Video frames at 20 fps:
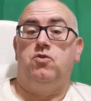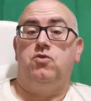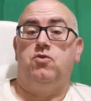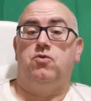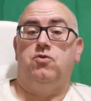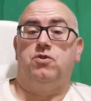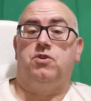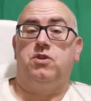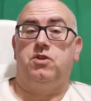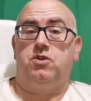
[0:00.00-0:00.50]

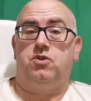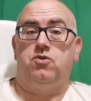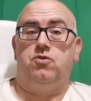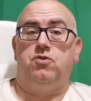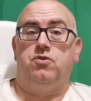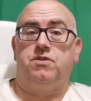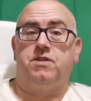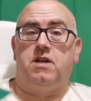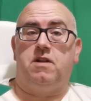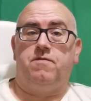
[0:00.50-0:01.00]
don't do
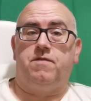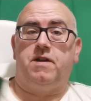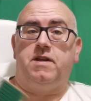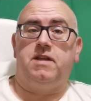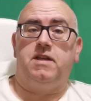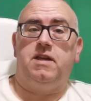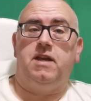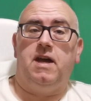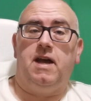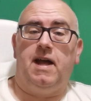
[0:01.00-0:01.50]
yourself
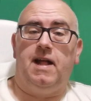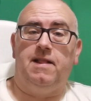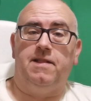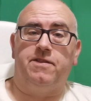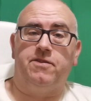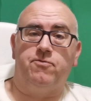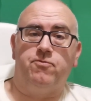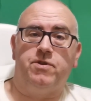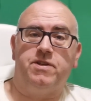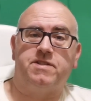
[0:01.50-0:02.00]
any
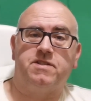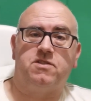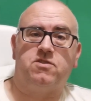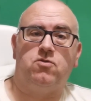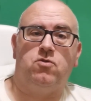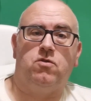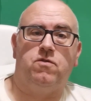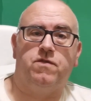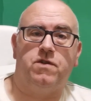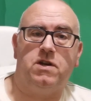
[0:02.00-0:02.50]
health
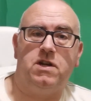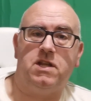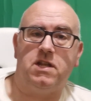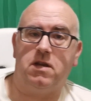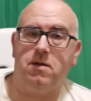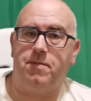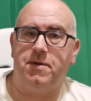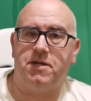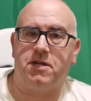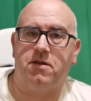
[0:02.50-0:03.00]
risks over a
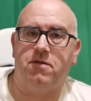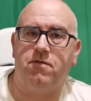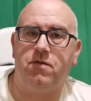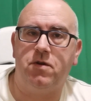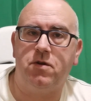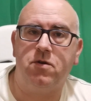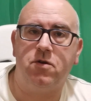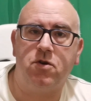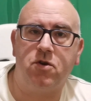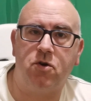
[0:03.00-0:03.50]
little bit of
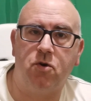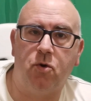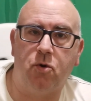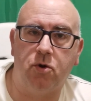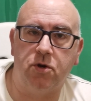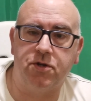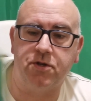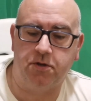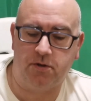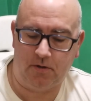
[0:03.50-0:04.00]

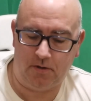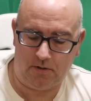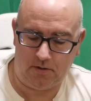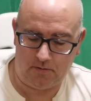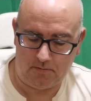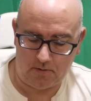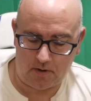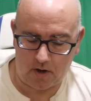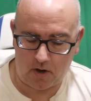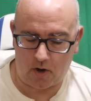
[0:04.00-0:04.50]
gold
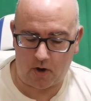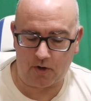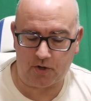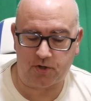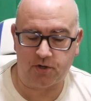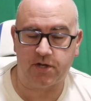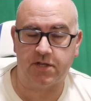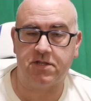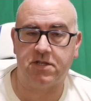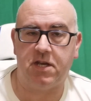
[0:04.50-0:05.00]
or
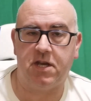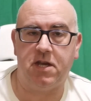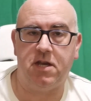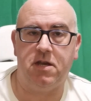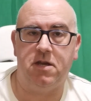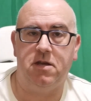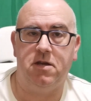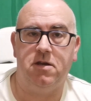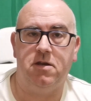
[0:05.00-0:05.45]
should I say